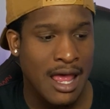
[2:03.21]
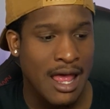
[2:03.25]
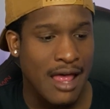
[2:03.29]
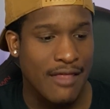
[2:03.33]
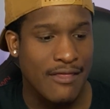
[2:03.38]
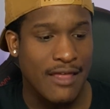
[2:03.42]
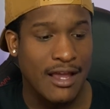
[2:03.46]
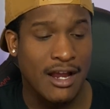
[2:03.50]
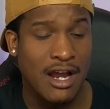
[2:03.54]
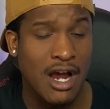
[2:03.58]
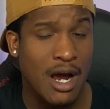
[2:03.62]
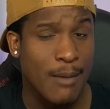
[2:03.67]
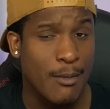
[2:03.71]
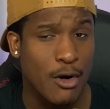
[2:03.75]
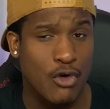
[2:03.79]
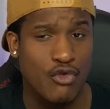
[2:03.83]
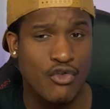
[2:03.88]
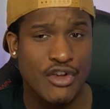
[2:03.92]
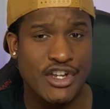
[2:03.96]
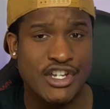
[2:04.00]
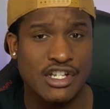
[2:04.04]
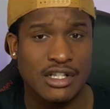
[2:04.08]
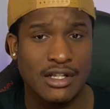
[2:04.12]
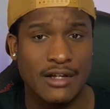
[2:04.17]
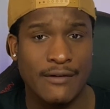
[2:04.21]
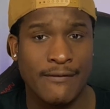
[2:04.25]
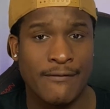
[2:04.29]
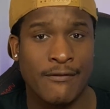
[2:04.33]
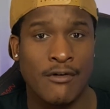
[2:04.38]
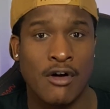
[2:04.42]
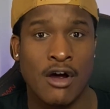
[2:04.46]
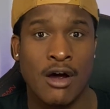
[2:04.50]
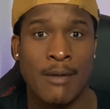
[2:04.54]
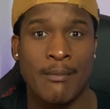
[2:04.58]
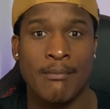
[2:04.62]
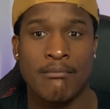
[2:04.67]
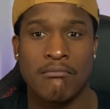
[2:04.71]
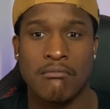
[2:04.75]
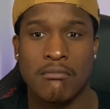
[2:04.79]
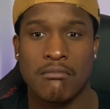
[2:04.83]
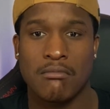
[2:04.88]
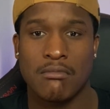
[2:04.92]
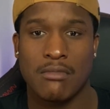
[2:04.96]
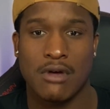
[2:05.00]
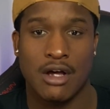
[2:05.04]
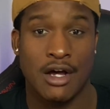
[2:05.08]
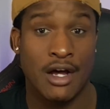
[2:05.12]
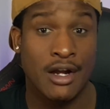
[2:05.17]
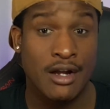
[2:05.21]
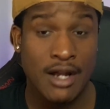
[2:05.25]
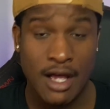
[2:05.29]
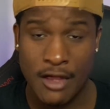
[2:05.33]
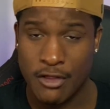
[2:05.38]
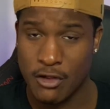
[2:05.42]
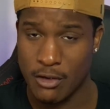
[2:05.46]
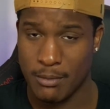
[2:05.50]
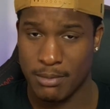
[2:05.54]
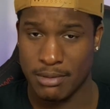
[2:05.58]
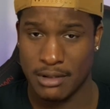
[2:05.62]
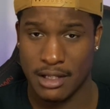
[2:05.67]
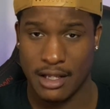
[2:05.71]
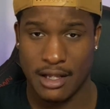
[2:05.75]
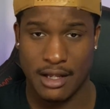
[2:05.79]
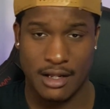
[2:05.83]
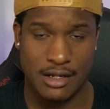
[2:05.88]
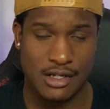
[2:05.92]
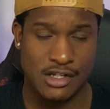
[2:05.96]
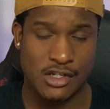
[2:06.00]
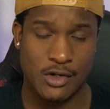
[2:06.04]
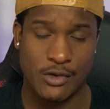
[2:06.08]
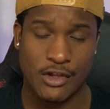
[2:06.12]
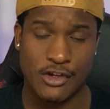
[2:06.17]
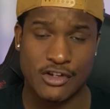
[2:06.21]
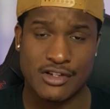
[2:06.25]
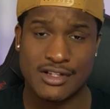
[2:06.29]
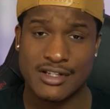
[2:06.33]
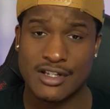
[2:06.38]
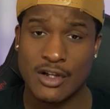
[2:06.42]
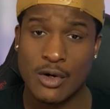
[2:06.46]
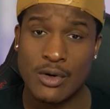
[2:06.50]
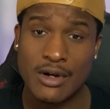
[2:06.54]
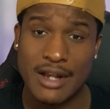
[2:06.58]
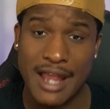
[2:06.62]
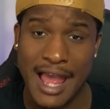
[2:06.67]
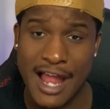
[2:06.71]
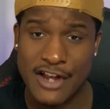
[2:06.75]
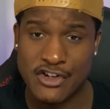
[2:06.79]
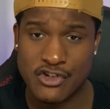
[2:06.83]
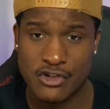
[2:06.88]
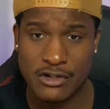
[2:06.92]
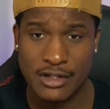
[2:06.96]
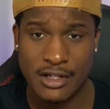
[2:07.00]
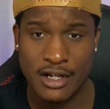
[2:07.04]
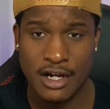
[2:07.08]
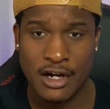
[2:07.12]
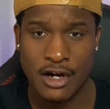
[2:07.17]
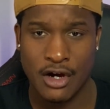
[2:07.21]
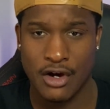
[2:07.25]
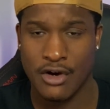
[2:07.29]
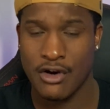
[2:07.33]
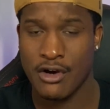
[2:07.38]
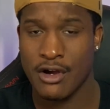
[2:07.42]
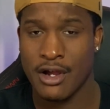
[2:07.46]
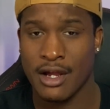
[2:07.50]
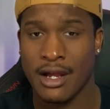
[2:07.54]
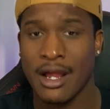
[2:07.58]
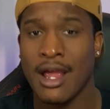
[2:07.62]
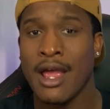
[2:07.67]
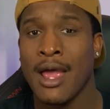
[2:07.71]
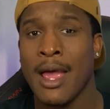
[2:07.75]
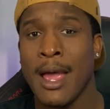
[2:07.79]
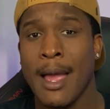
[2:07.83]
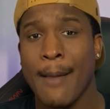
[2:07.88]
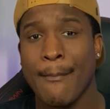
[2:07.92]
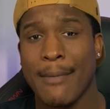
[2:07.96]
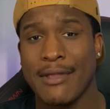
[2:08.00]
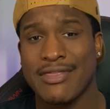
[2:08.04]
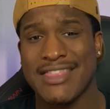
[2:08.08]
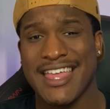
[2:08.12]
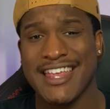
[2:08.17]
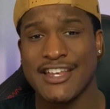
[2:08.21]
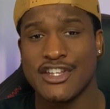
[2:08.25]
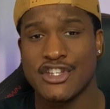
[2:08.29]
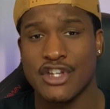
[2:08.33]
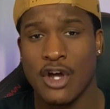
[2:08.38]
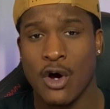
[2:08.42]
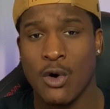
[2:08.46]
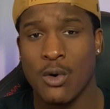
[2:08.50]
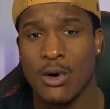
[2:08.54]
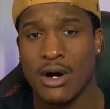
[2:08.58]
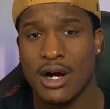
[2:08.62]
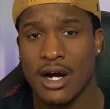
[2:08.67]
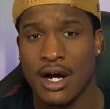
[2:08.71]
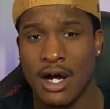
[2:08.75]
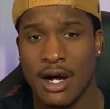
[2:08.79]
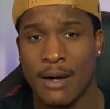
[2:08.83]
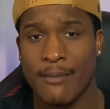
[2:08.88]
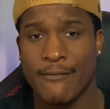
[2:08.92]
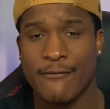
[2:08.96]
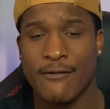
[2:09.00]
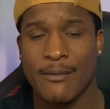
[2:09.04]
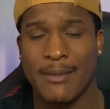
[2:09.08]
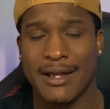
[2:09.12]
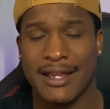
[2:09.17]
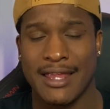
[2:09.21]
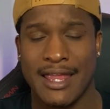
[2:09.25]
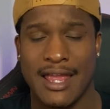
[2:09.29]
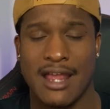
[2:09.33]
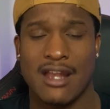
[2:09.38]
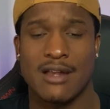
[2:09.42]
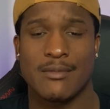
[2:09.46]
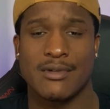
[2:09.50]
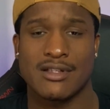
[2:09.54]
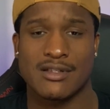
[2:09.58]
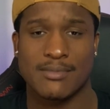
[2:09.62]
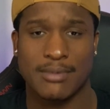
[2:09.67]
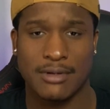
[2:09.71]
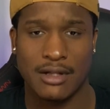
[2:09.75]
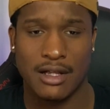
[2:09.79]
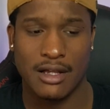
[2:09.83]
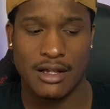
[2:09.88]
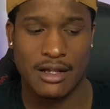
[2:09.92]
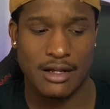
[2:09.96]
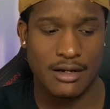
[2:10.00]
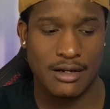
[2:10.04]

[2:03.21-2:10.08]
They come originally from another plant. So they're still naturally occurring, but they don't come from a cannabis plant.